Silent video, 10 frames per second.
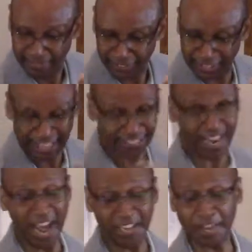that
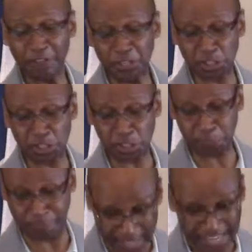God even
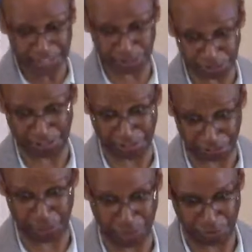speaks to
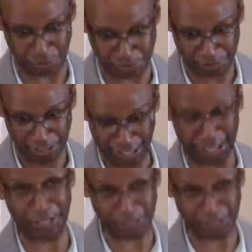sinners is